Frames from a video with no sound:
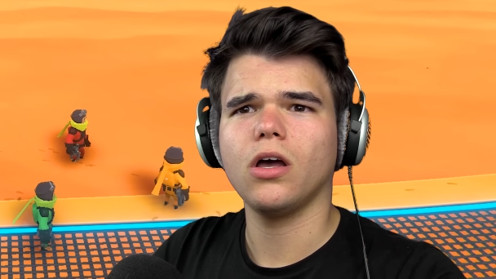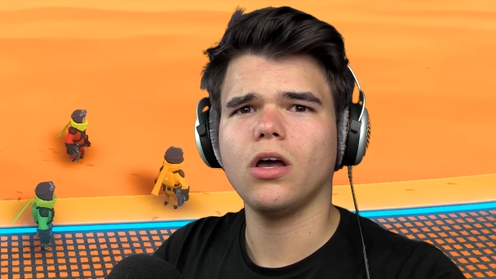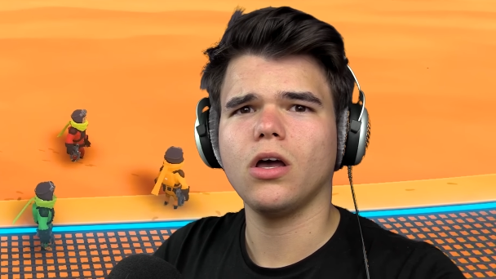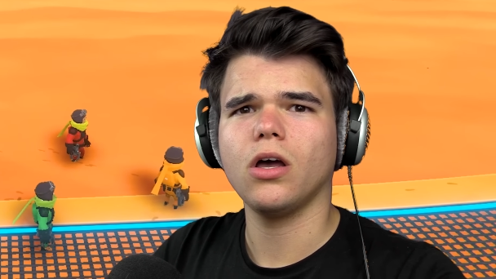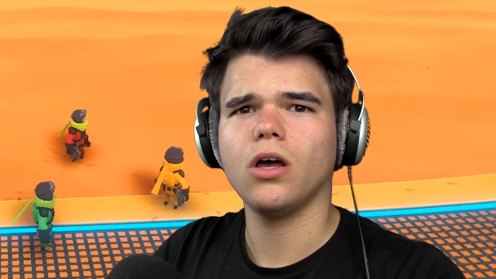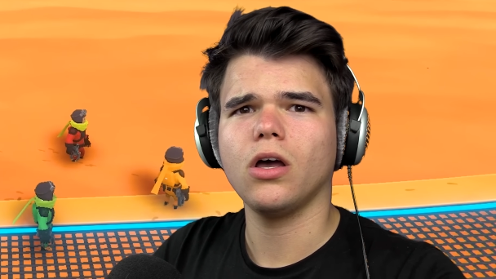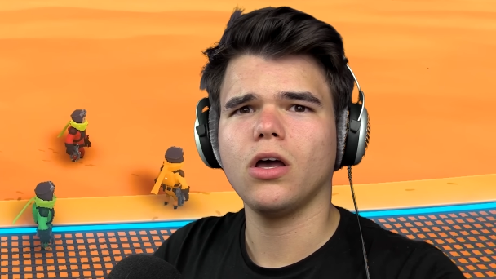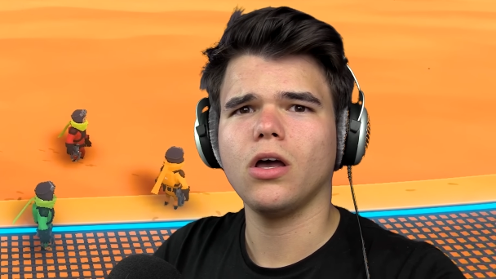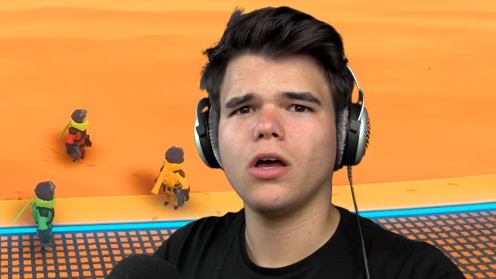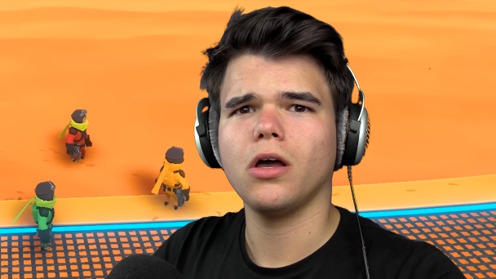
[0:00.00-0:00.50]

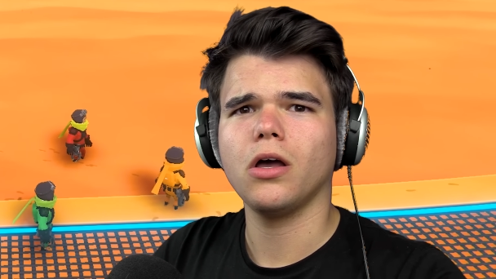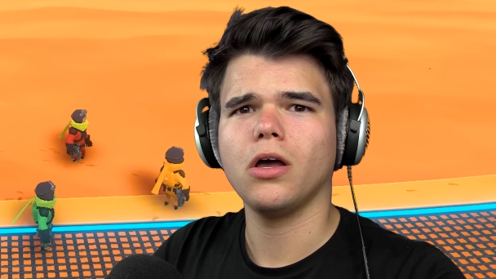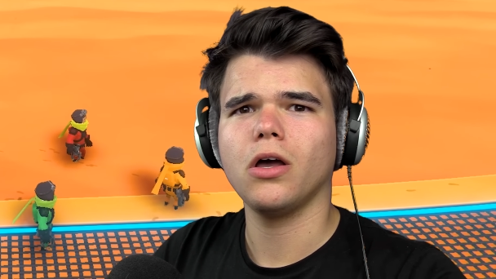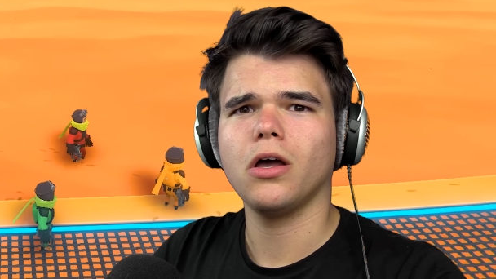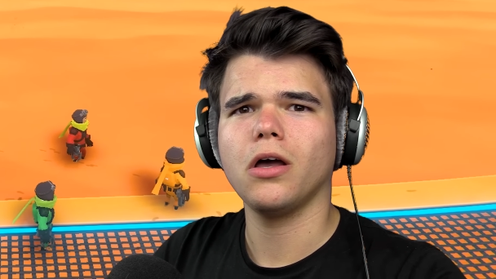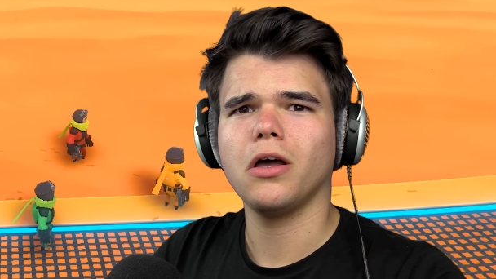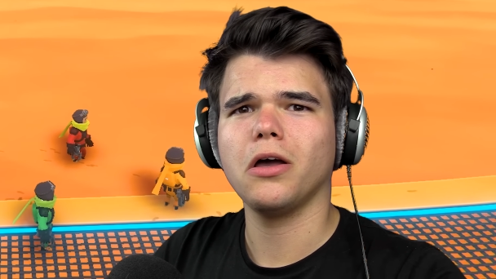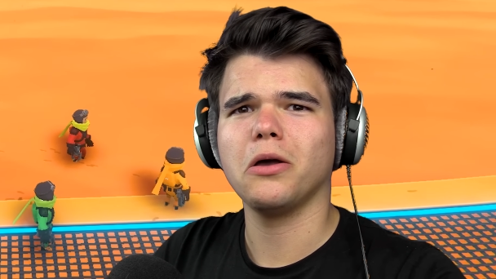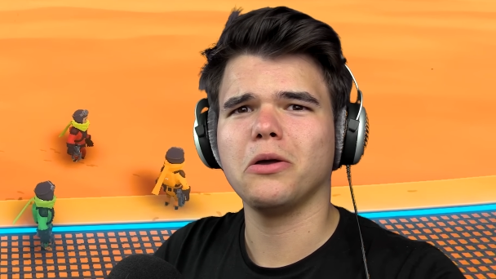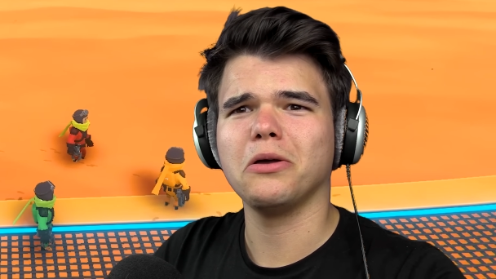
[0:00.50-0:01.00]
To make
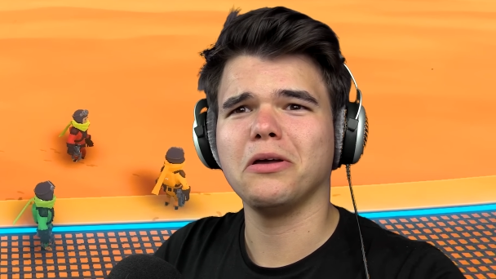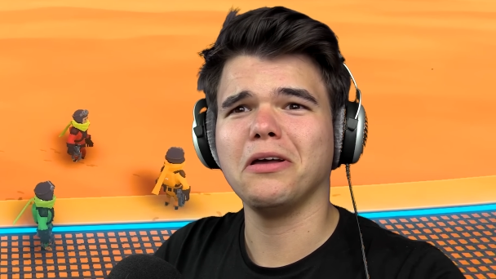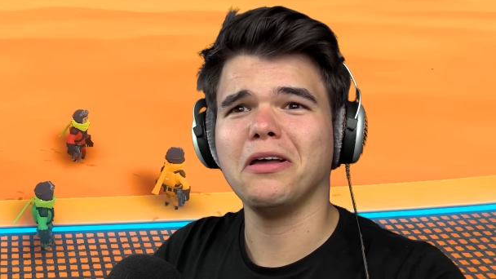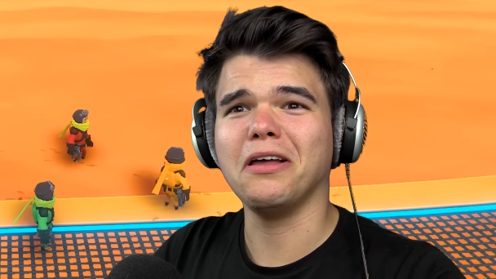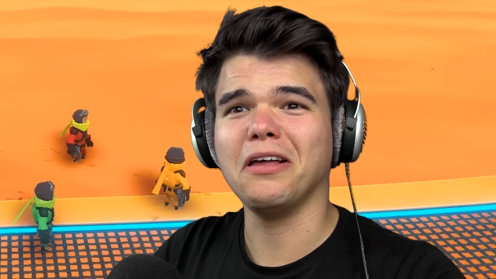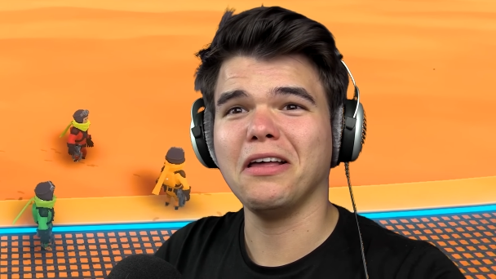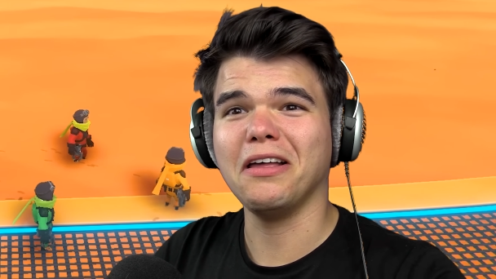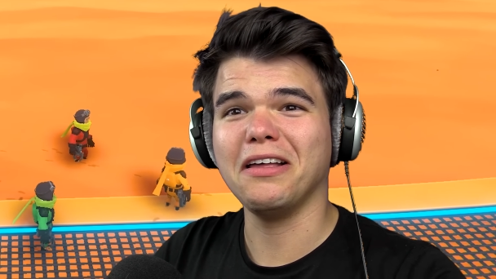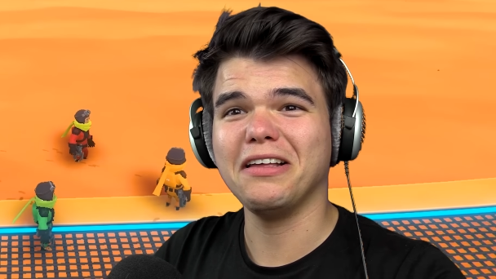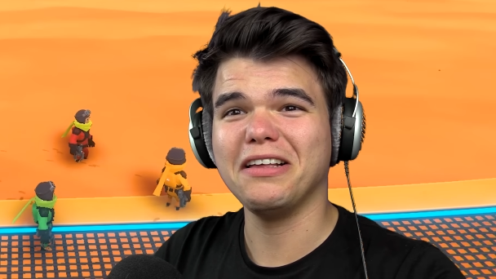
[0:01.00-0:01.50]
sure
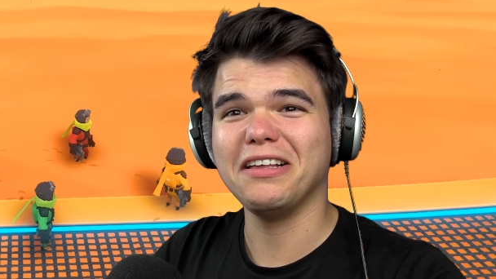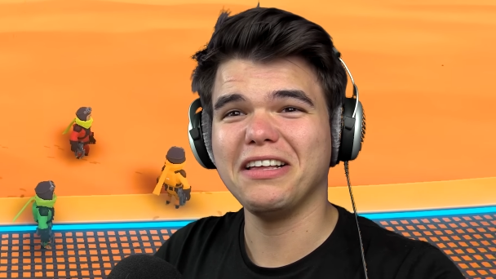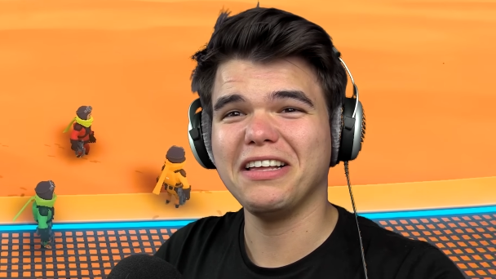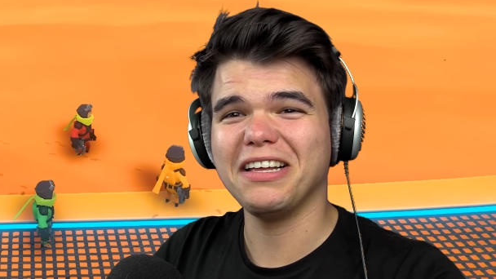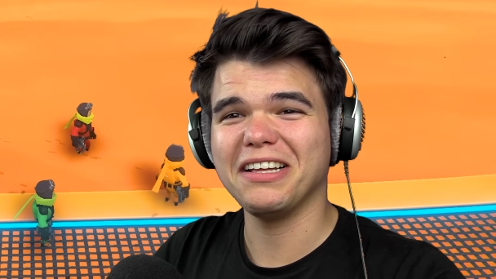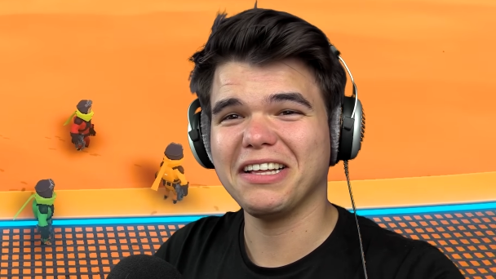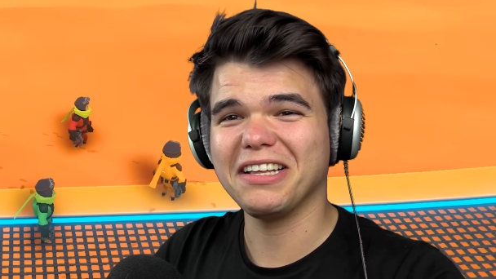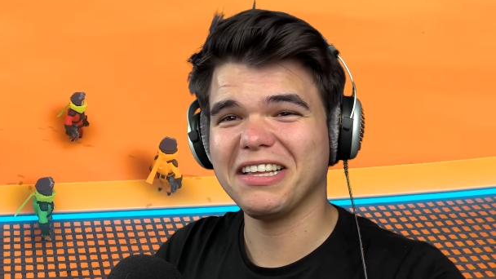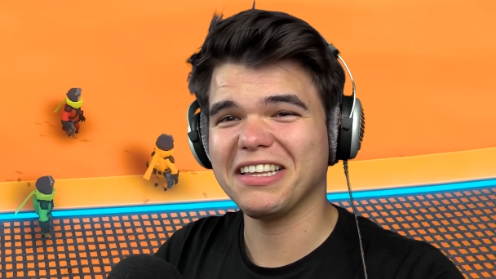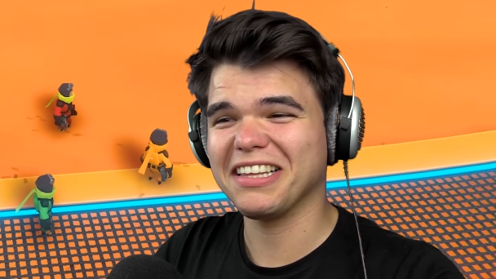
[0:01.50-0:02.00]
that the
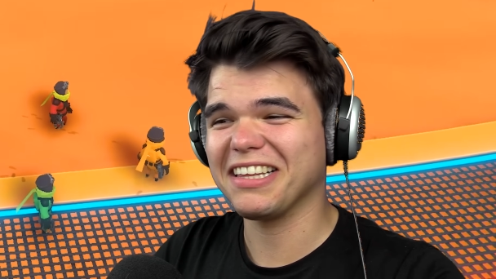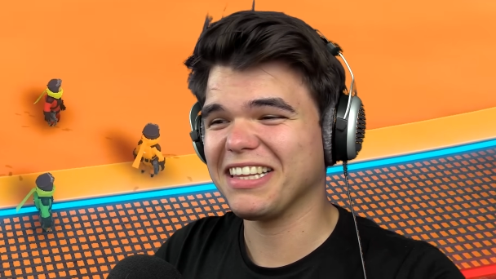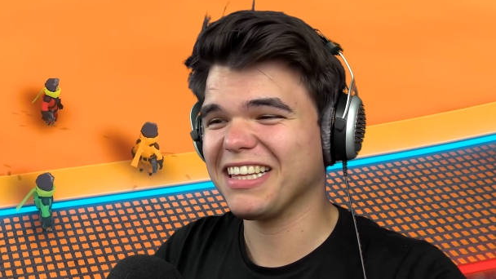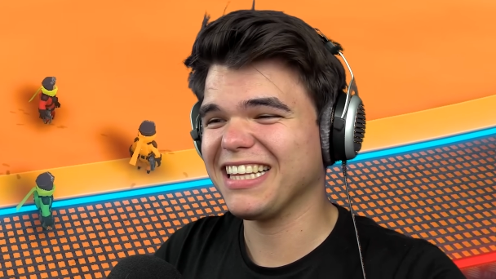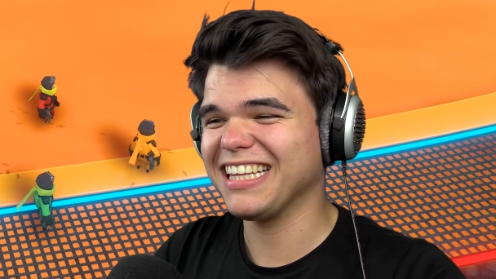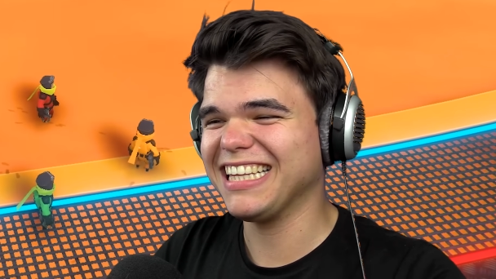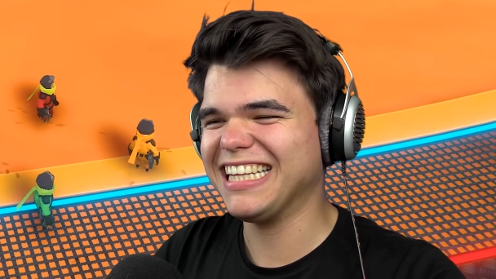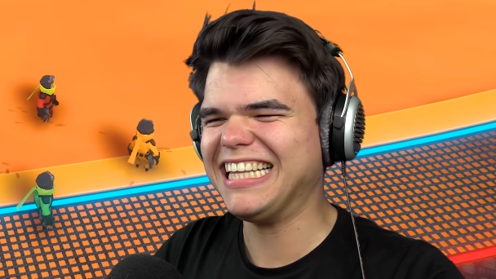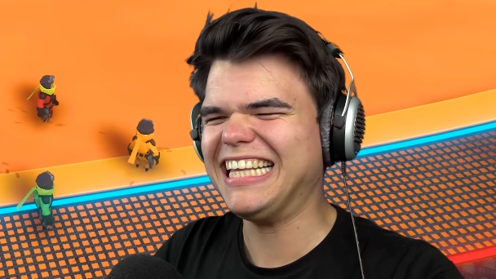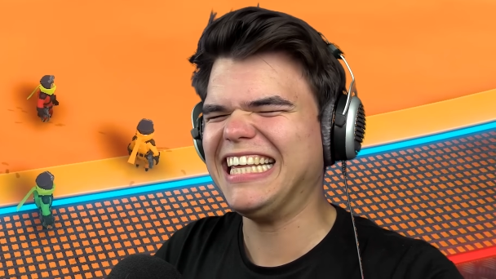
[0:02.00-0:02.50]
performance
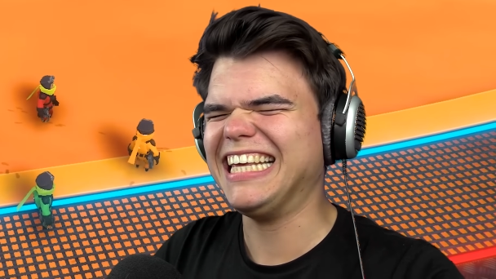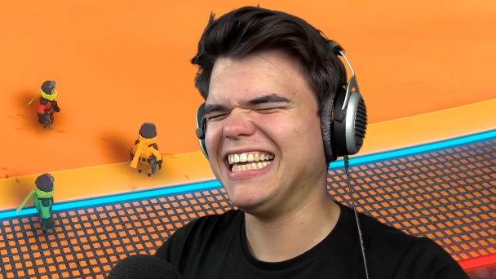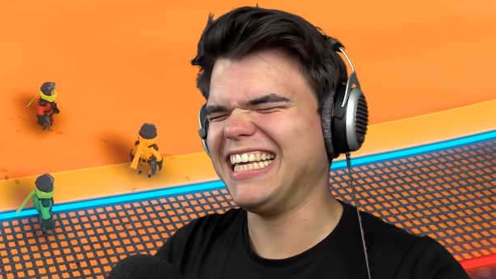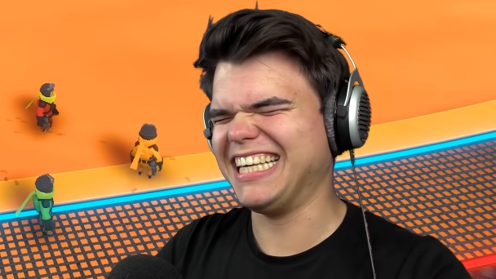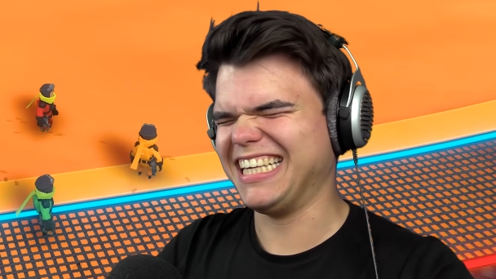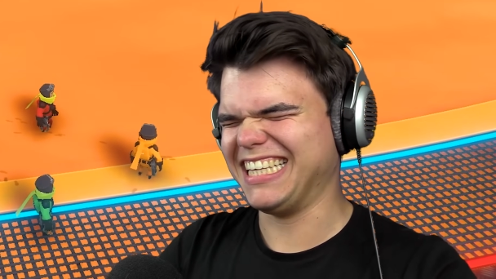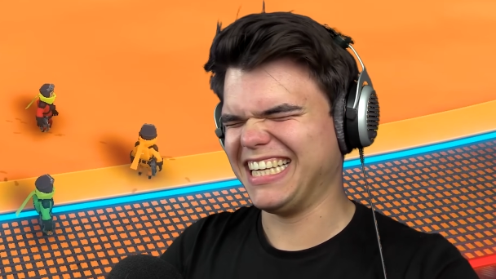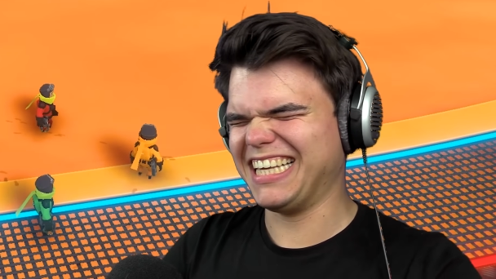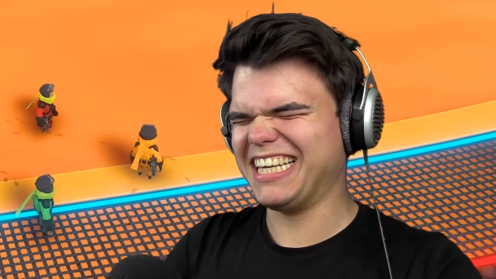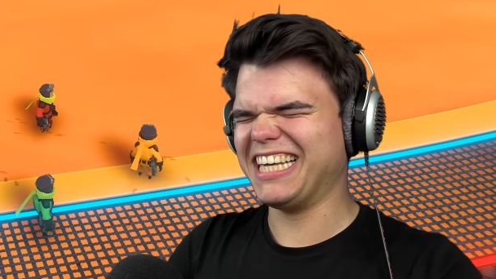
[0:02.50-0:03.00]
was really
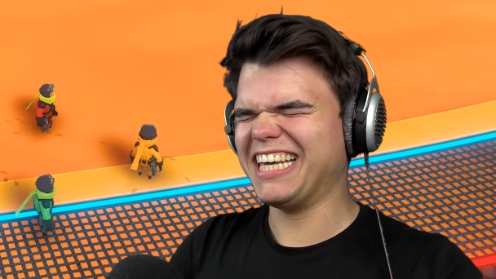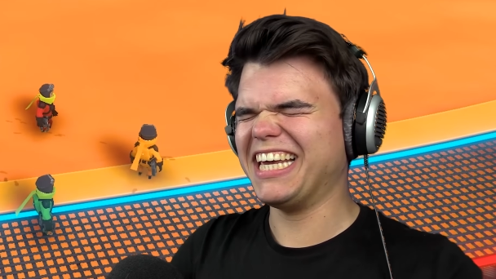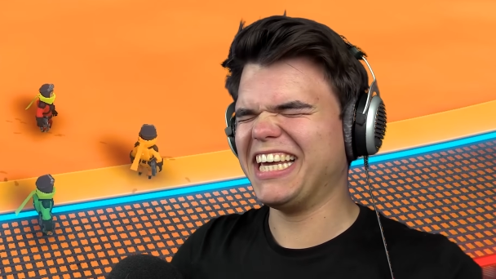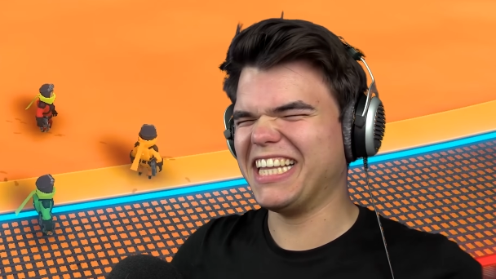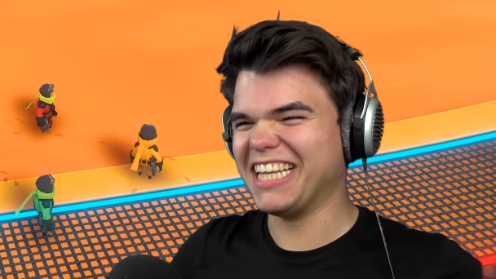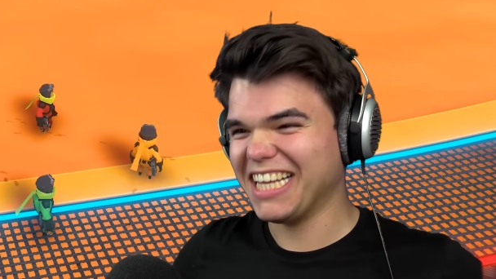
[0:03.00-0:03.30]
interesting.